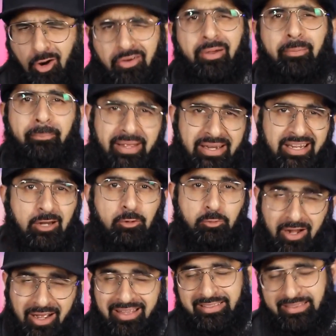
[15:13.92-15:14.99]
on a minute
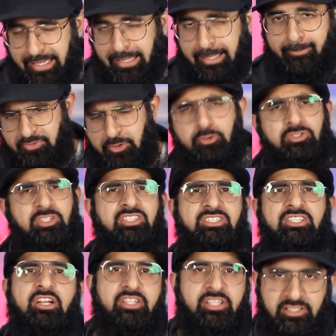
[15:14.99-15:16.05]
right there. There was a
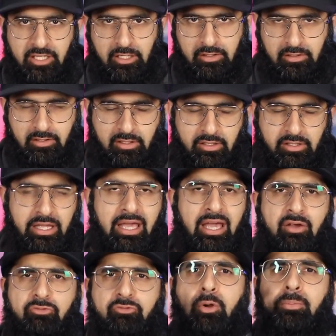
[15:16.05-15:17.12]
study done,
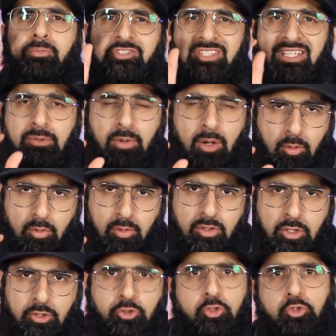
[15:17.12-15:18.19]
yeah, from zero
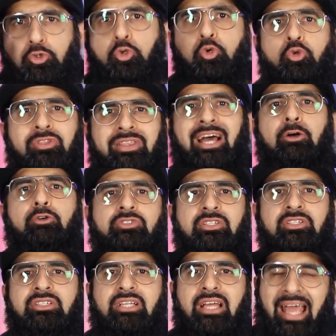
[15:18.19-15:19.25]
to
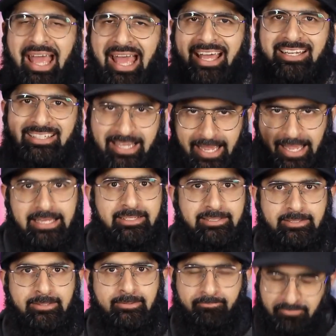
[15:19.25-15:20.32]

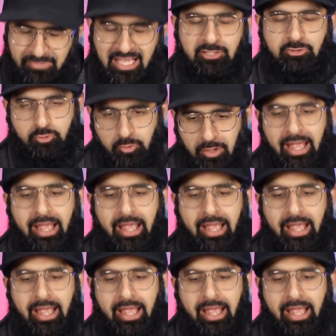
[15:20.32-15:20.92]
2008. That's